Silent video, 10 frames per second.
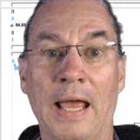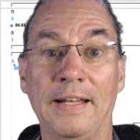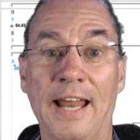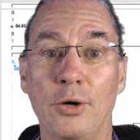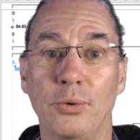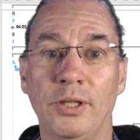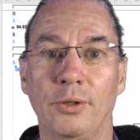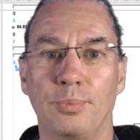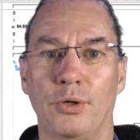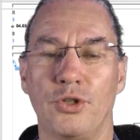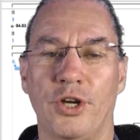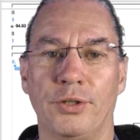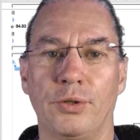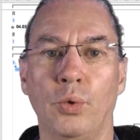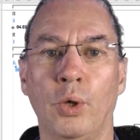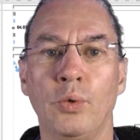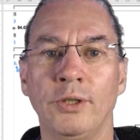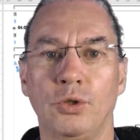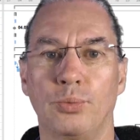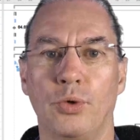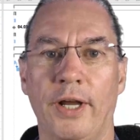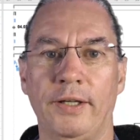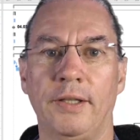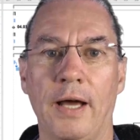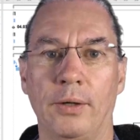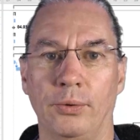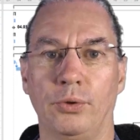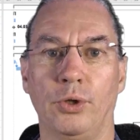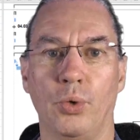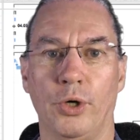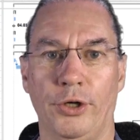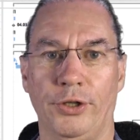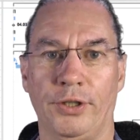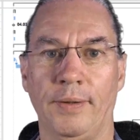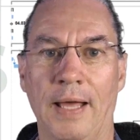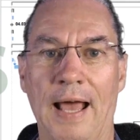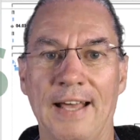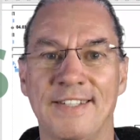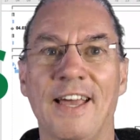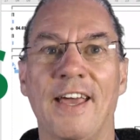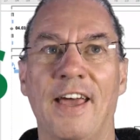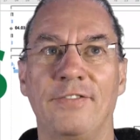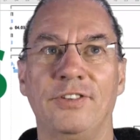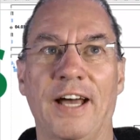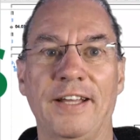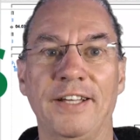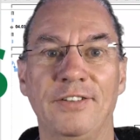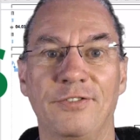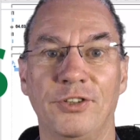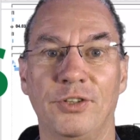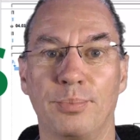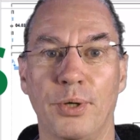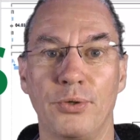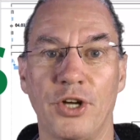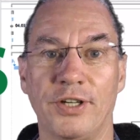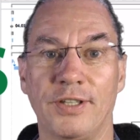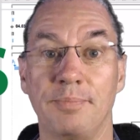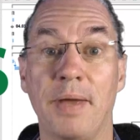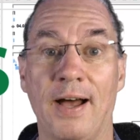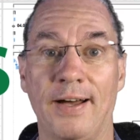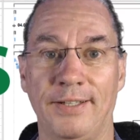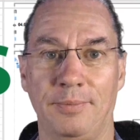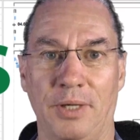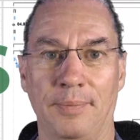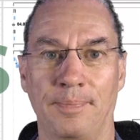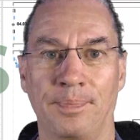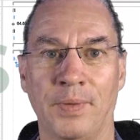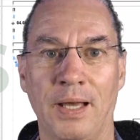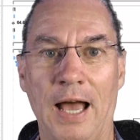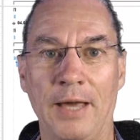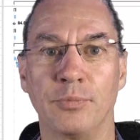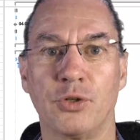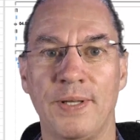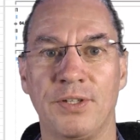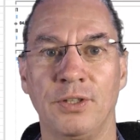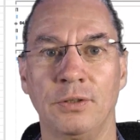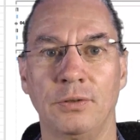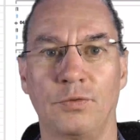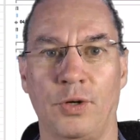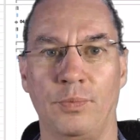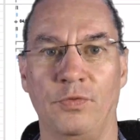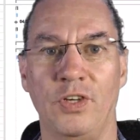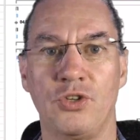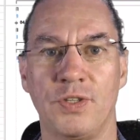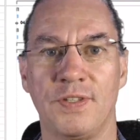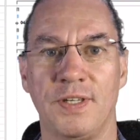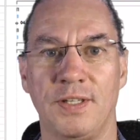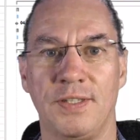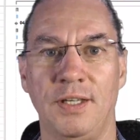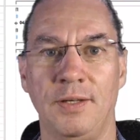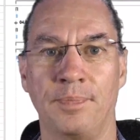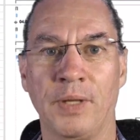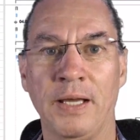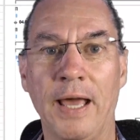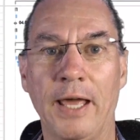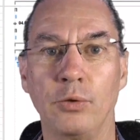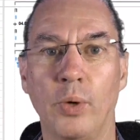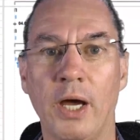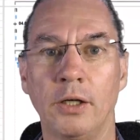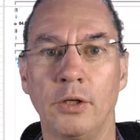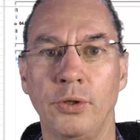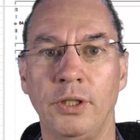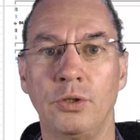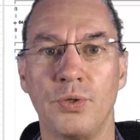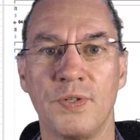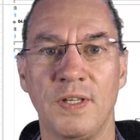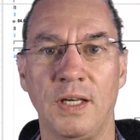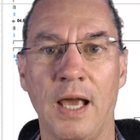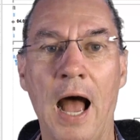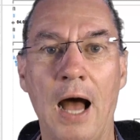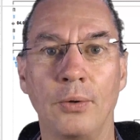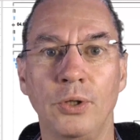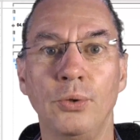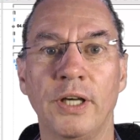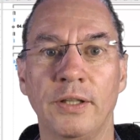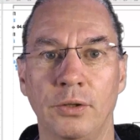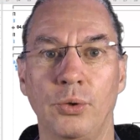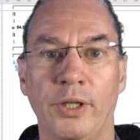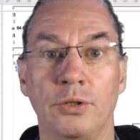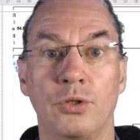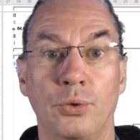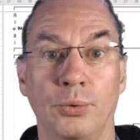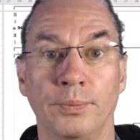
Now in the project, we want to break down the work, as I have done it for the project behind me. I'm Christian from Vision 6D, and we are going to see how you can do it too.